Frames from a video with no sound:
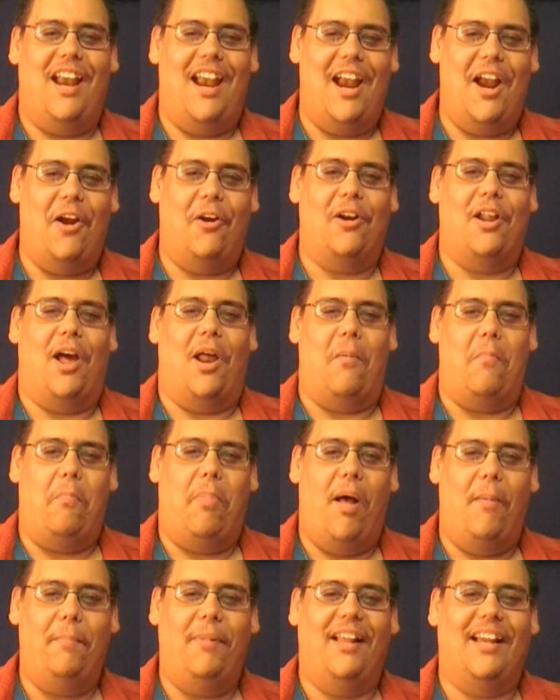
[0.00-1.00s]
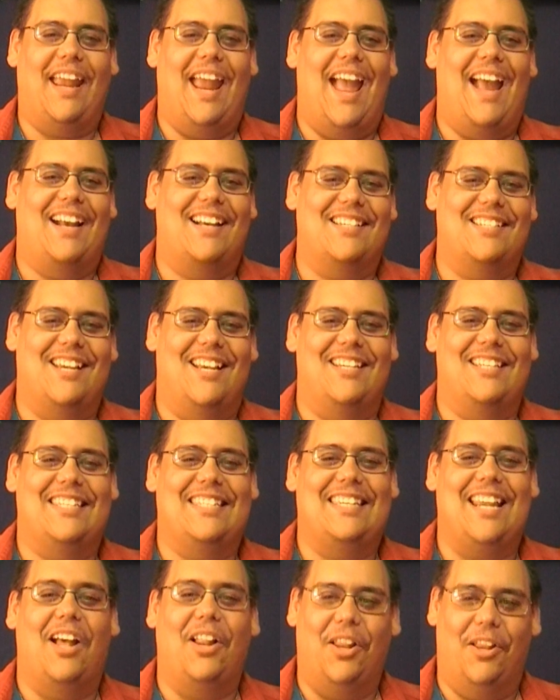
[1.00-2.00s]
aired on public access
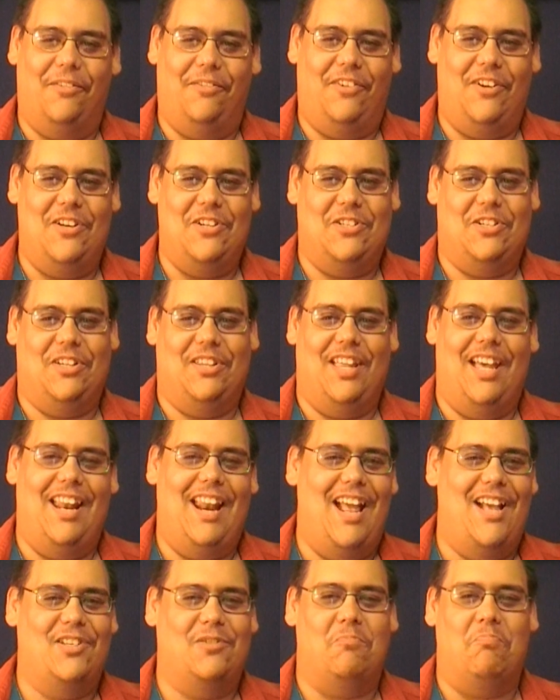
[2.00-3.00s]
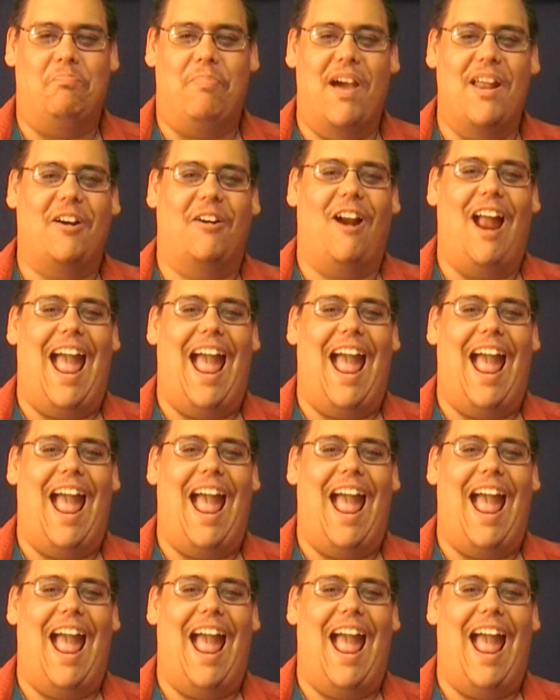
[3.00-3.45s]
television that has better